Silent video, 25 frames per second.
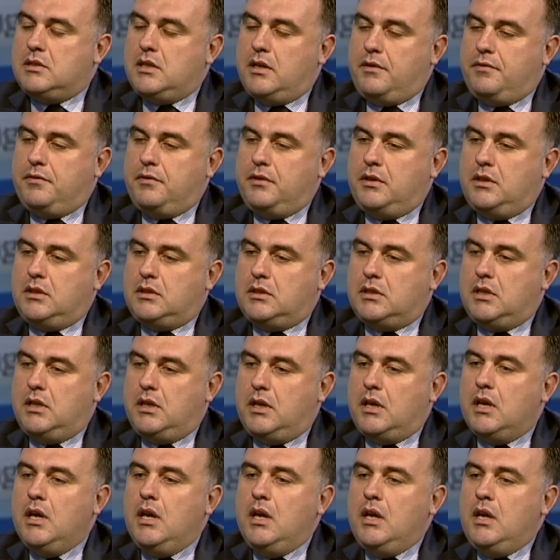
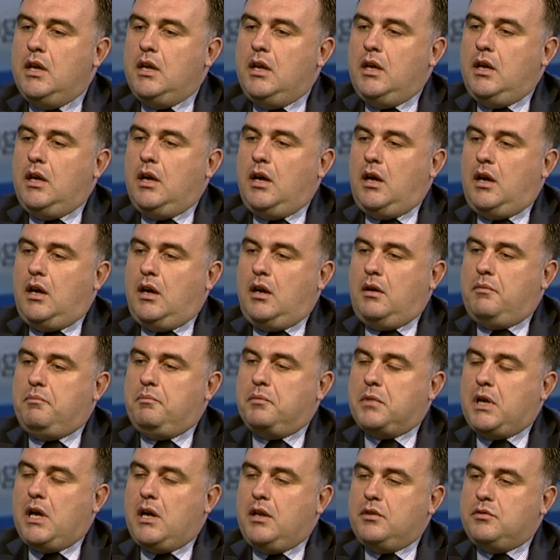definitely.
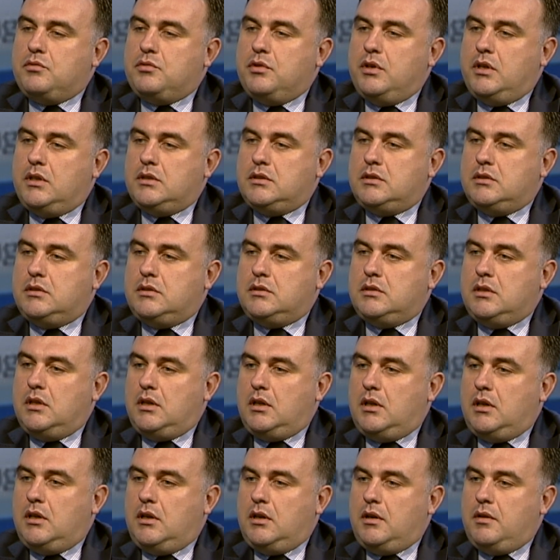Um, country is
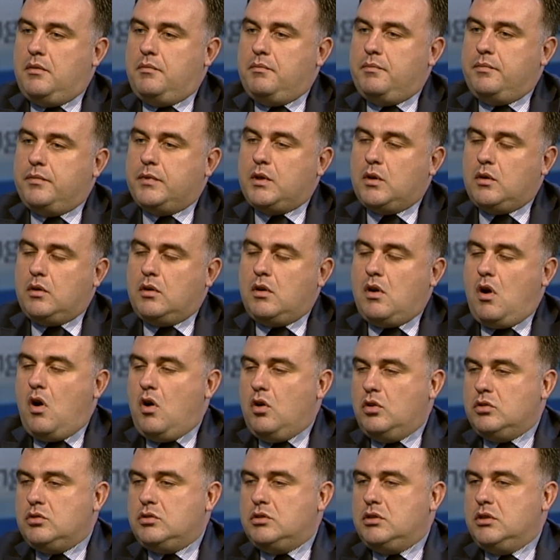um,
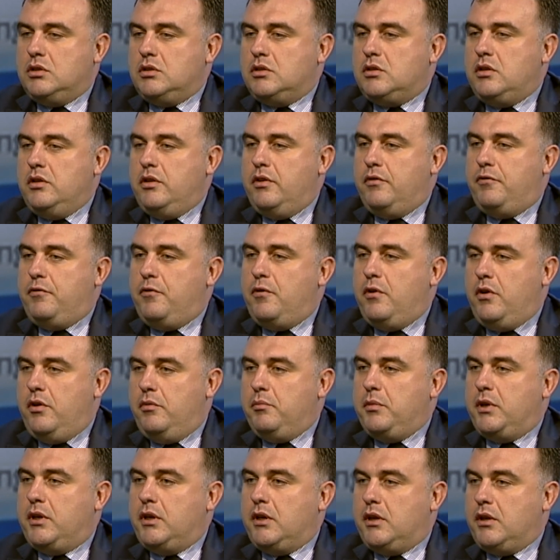constantly
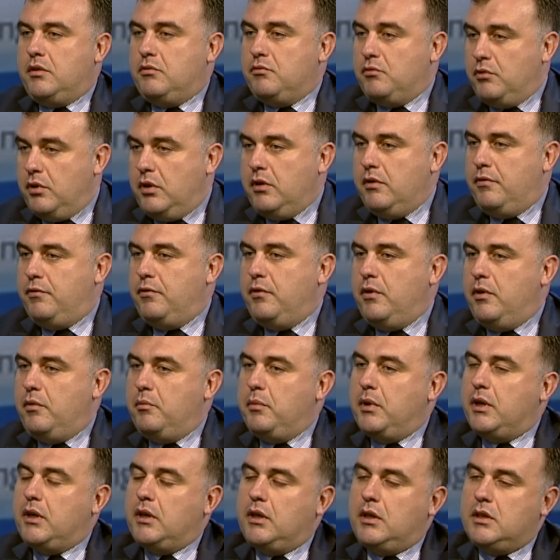affirming and
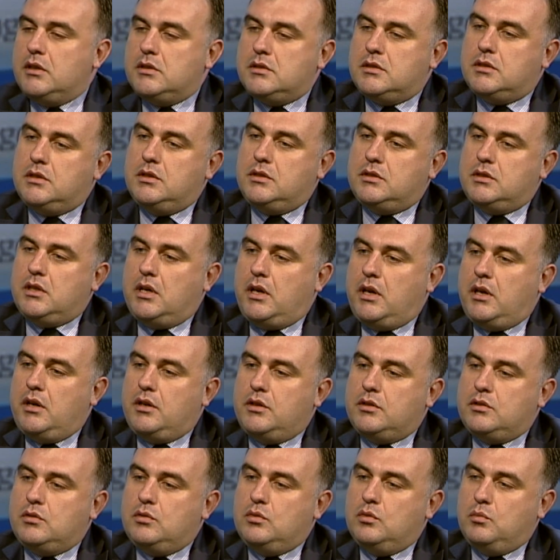reaffirming its
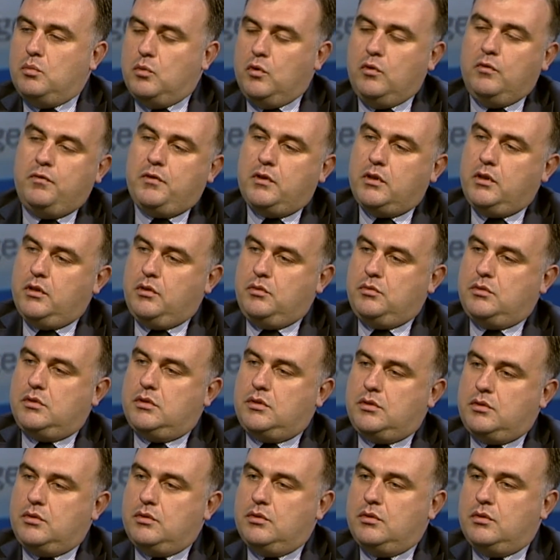desire to move
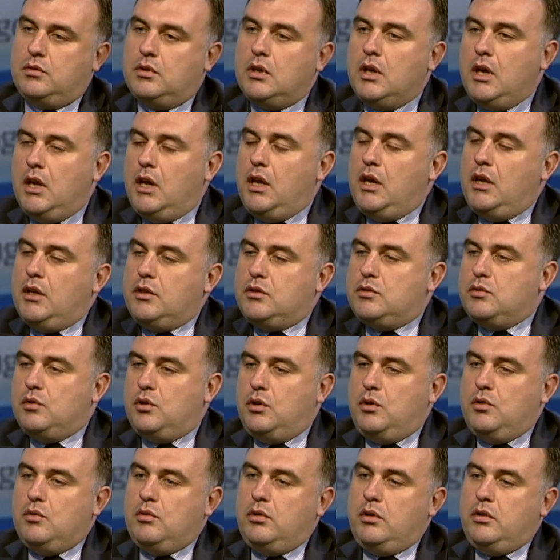closer to, to
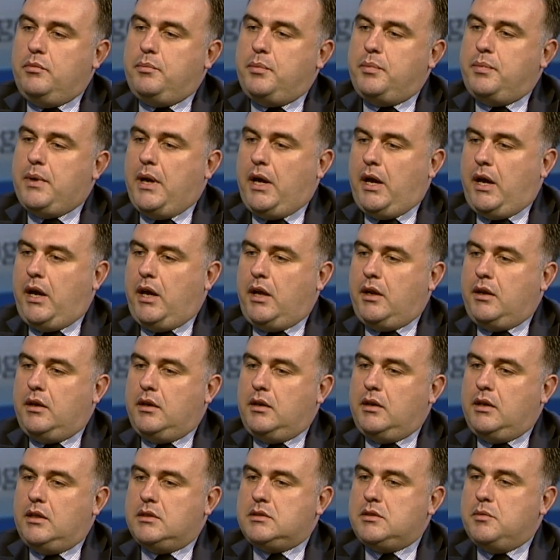Europe
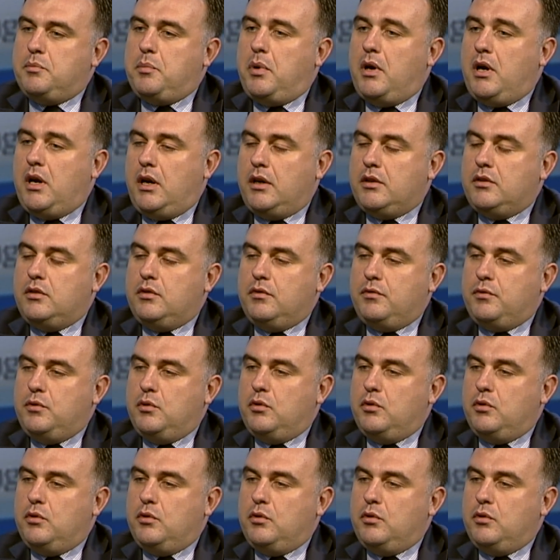and as a part of